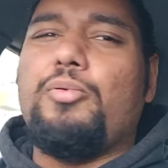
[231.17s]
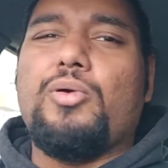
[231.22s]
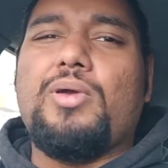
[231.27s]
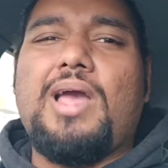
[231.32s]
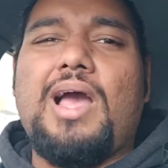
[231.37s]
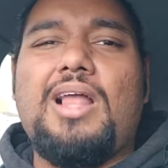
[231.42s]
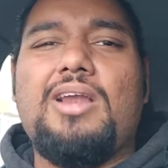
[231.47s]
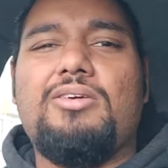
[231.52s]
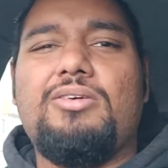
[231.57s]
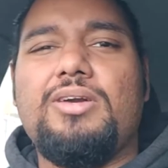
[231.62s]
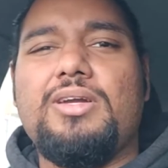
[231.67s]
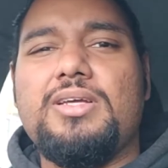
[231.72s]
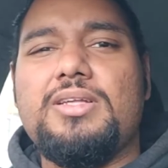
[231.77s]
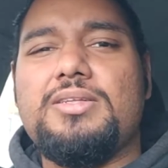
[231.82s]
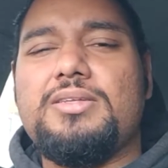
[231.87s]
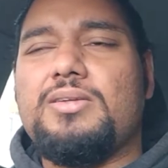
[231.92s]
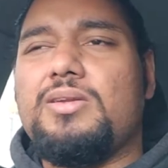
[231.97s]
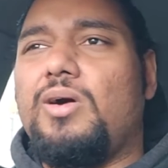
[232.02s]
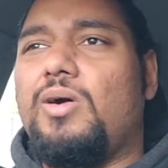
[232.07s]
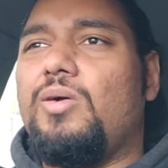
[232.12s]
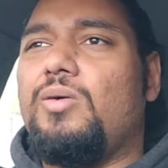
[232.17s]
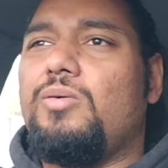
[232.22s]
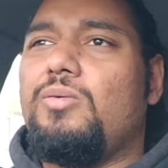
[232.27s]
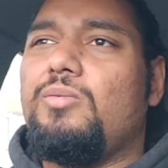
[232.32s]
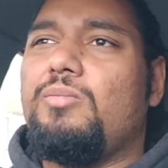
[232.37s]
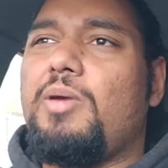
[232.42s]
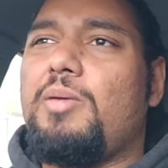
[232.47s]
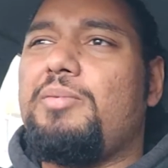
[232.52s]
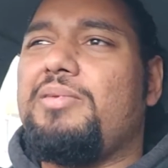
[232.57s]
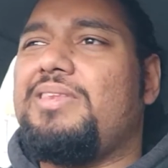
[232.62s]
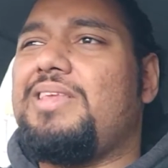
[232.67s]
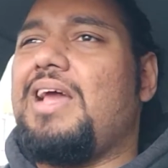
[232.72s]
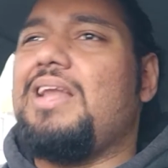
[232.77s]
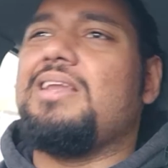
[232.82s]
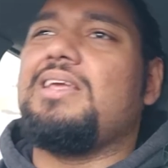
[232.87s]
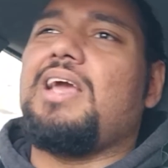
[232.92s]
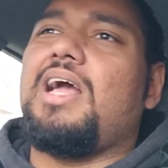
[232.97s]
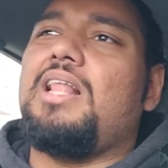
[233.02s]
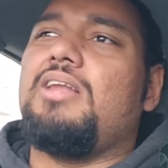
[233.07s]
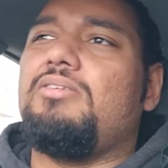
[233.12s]
calories, maybe
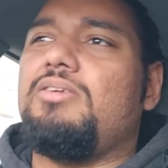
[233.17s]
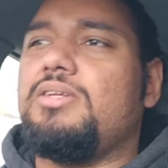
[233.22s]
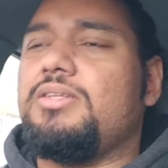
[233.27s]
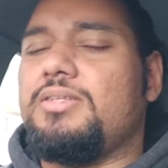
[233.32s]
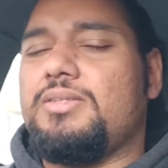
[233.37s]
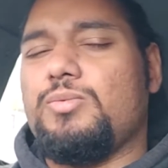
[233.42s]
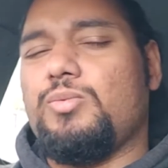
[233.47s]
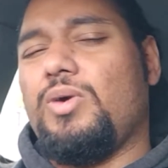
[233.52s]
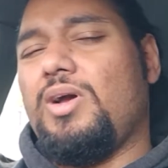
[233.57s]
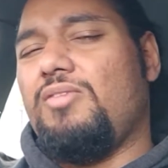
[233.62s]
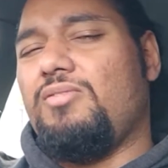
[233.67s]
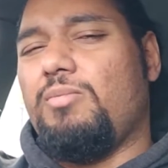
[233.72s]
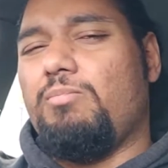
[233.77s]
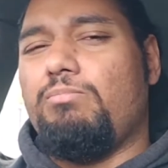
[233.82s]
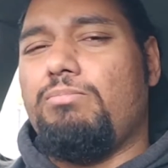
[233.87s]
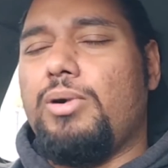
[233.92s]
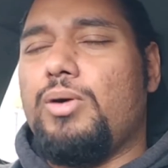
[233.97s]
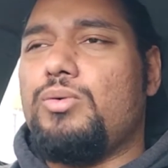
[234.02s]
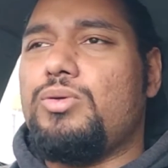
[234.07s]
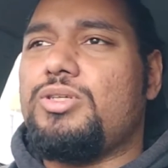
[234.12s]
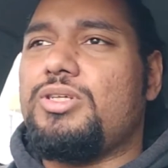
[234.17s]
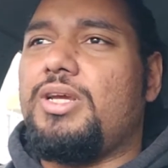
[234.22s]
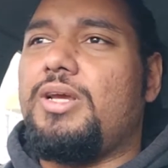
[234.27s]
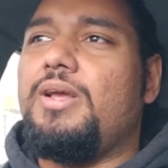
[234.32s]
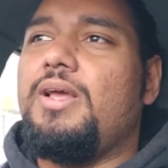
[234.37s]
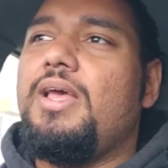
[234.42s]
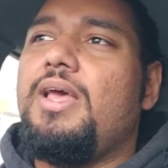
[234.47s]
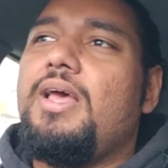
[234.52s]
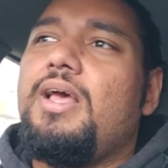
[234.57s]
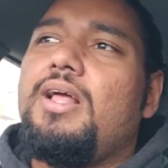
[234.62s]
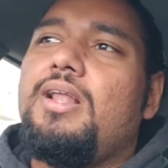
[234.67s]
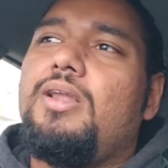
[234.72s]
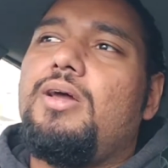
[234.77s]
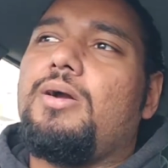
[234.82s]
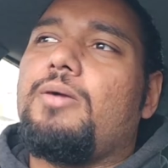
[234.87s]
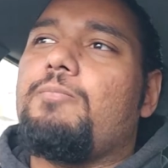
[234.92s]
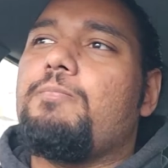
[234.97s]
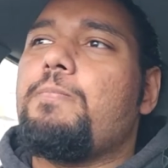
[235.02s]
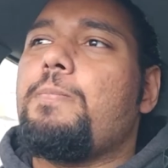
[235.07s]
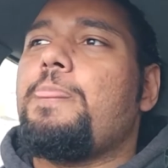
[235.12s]
10 calories, whatever bullshit.
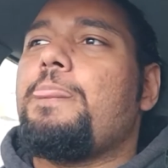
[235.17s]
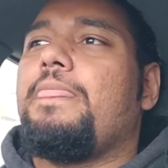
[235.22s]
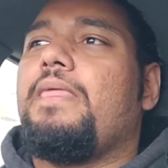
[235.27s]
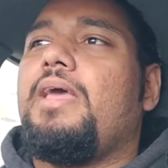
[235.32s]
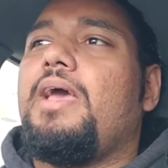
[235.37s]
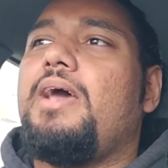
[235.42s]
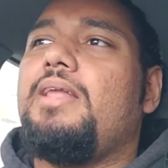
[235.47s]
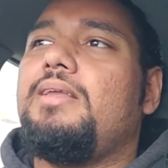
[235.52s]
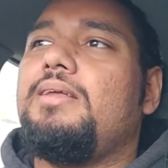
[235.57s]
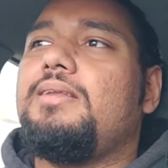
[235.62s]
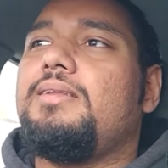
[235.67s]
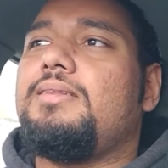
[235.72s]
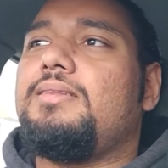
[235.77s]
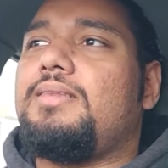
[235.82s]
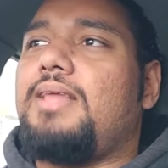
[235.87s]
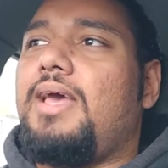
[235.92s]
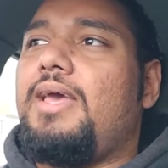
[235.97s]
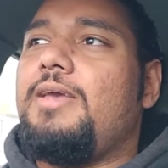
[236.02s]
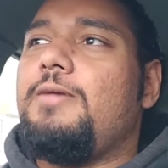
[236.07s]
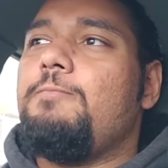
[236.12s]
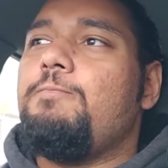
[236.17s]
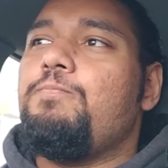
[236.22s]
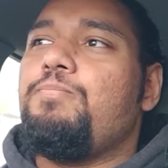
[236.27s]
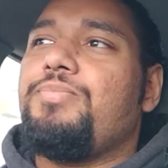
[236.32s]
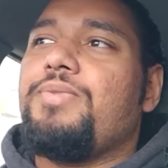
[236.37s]
Look, at the end of the day,